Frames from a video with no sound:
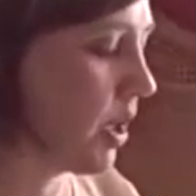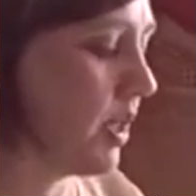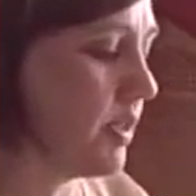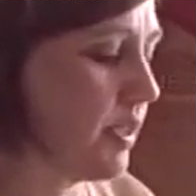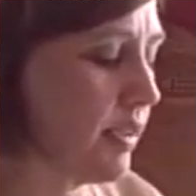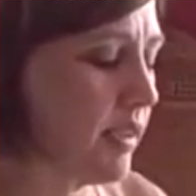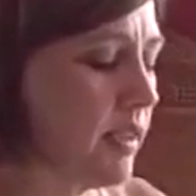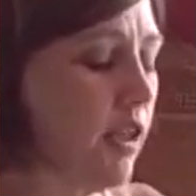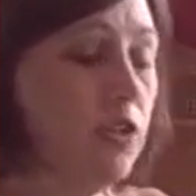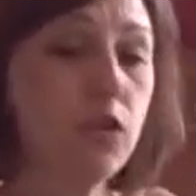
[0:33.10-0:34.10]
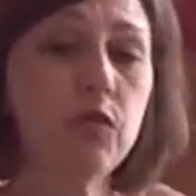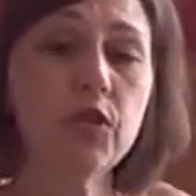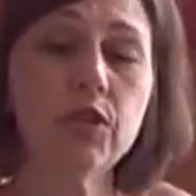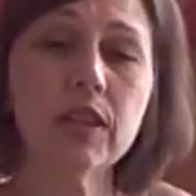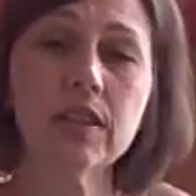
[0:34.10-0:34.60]
contents and tell you a
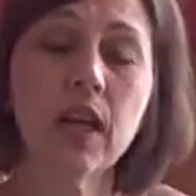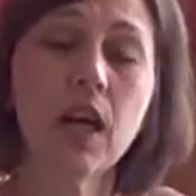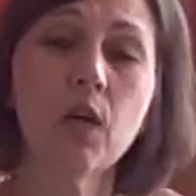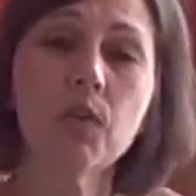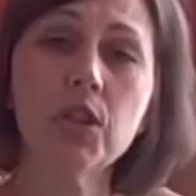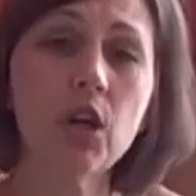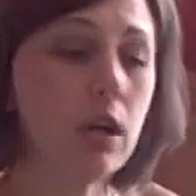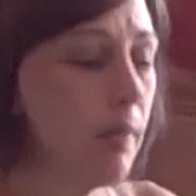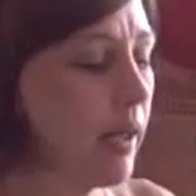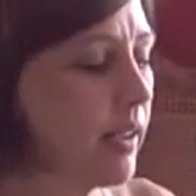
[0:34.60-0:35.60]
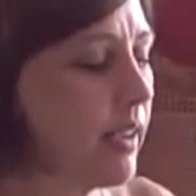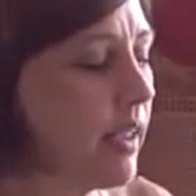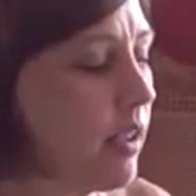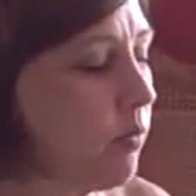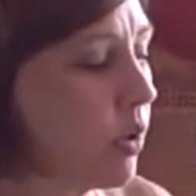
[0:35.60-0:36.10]
few things. We talk about
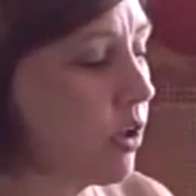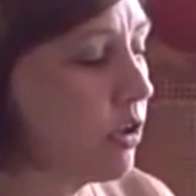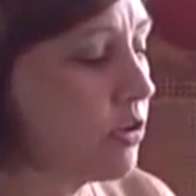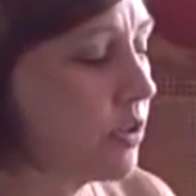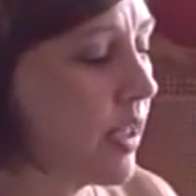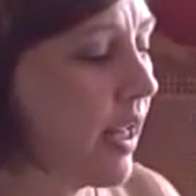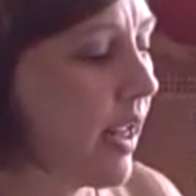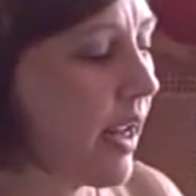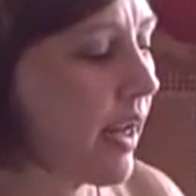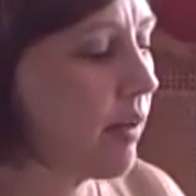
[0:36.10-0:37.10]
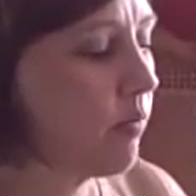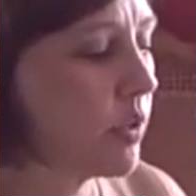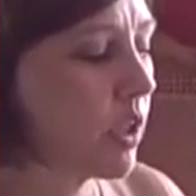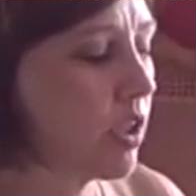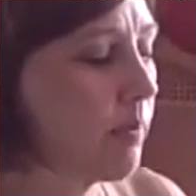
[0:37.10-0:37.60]
keywords, and we
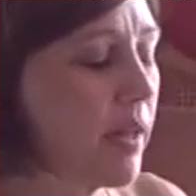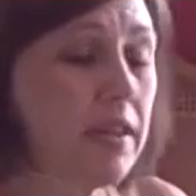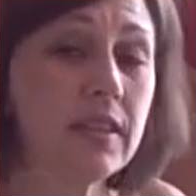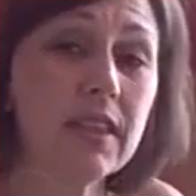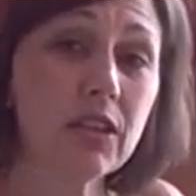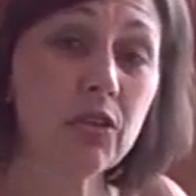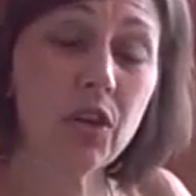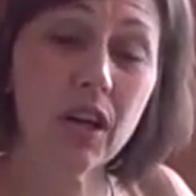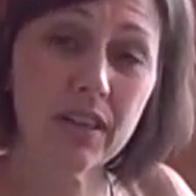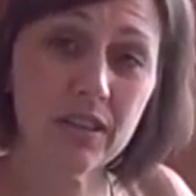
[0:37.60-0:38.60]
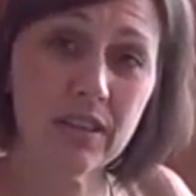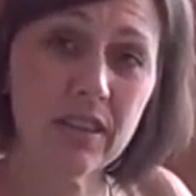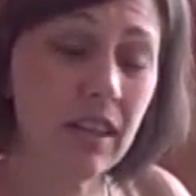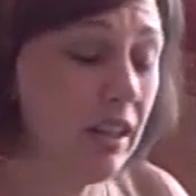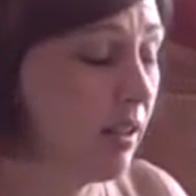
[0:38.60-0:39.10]
talk about the ziggurats
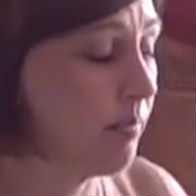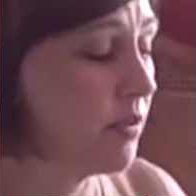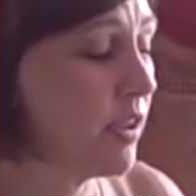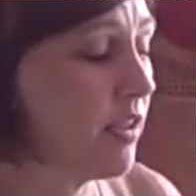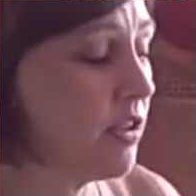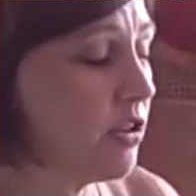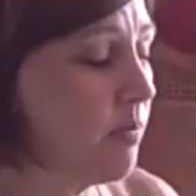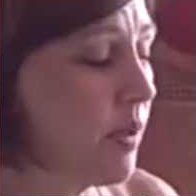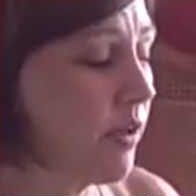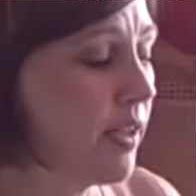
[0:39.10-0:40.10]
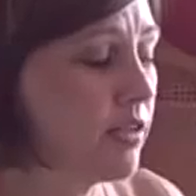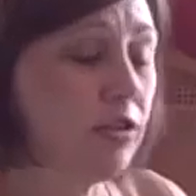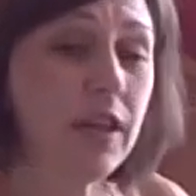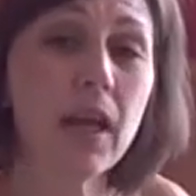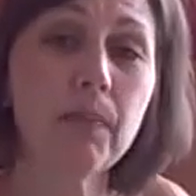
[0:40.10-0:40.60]
um, in the Sumerians,
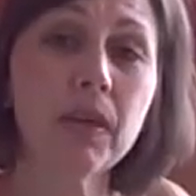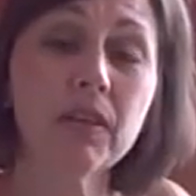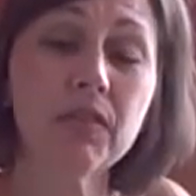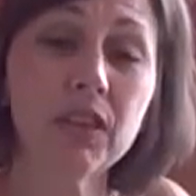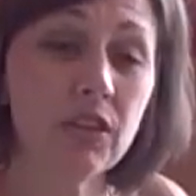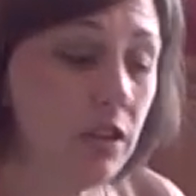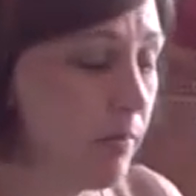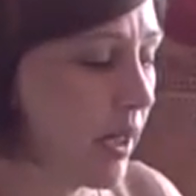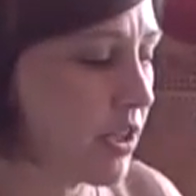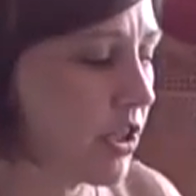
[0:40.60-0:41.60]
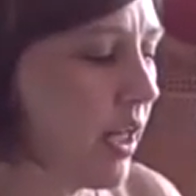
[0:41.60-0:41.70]
or the Epic of Gilgamesh.